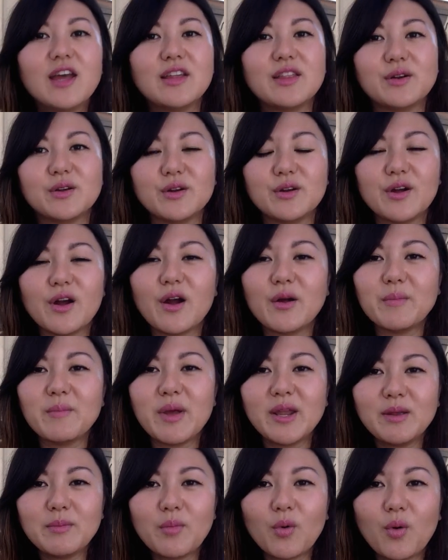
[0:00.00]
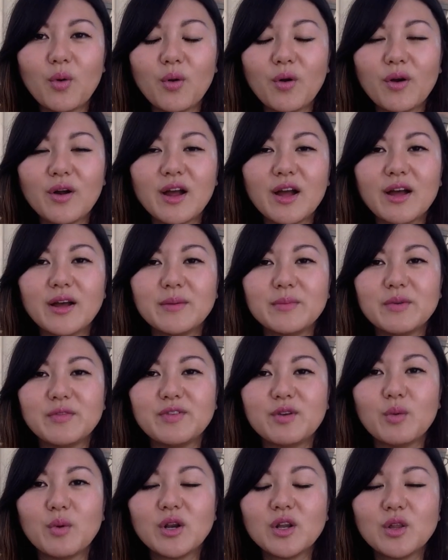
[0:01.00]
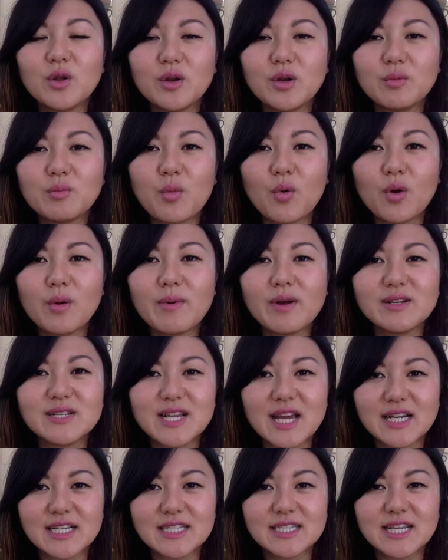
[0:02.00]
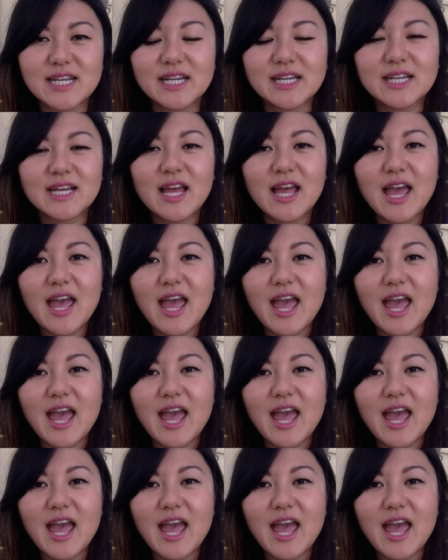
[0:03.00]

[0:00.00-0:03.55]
There are many more. If you want to learn more about texting